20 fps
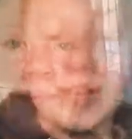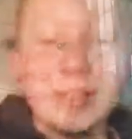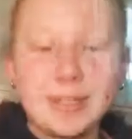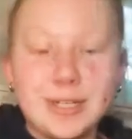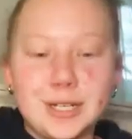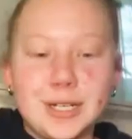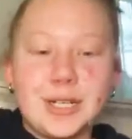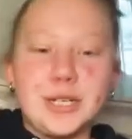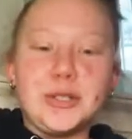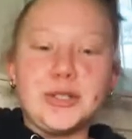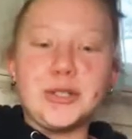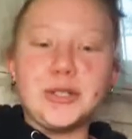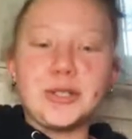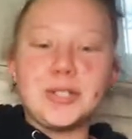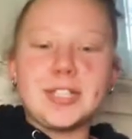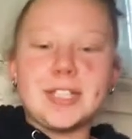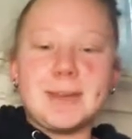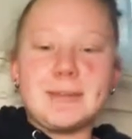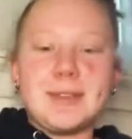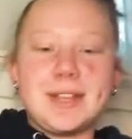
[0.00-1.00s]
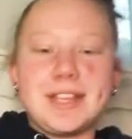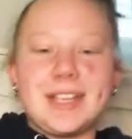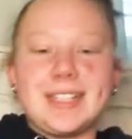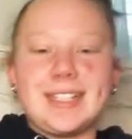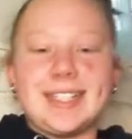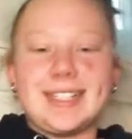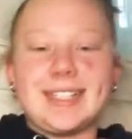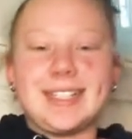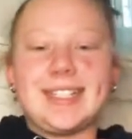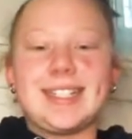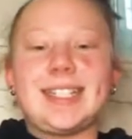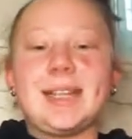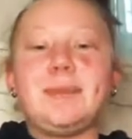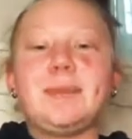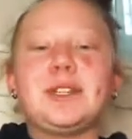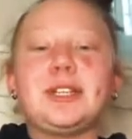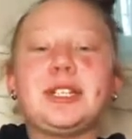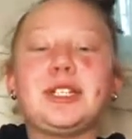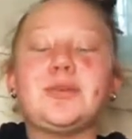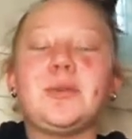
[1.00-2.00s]
The neutral stimulus is a
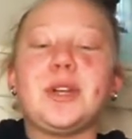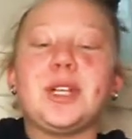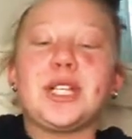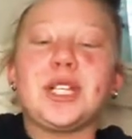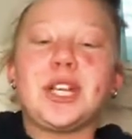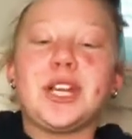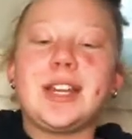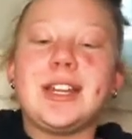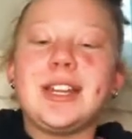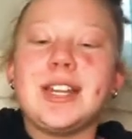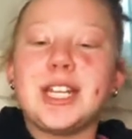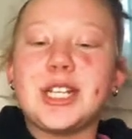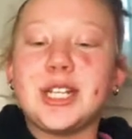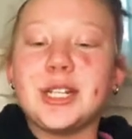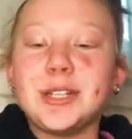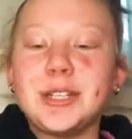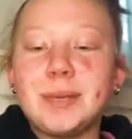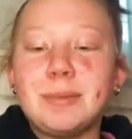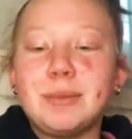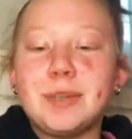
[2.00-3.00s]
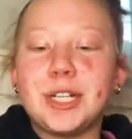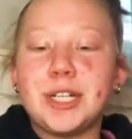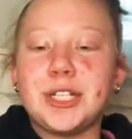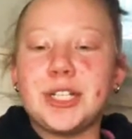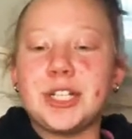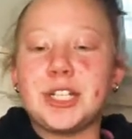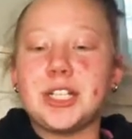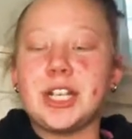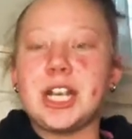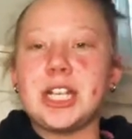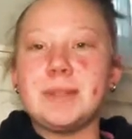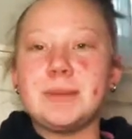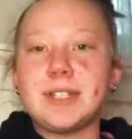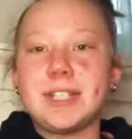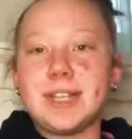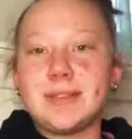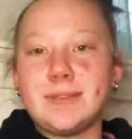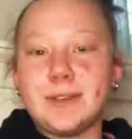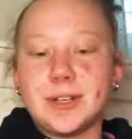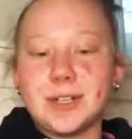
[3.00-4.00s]
stimulus which initially produces no
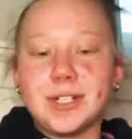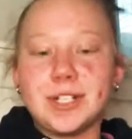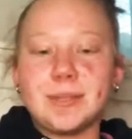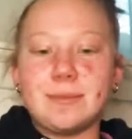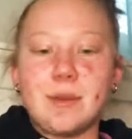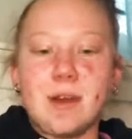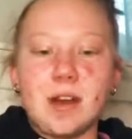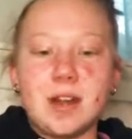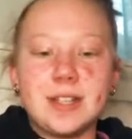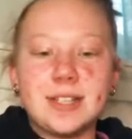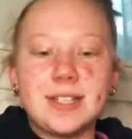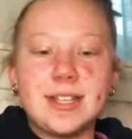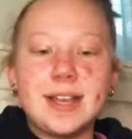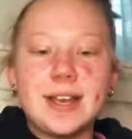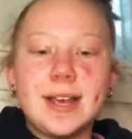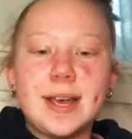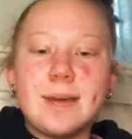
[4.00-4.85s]
specific response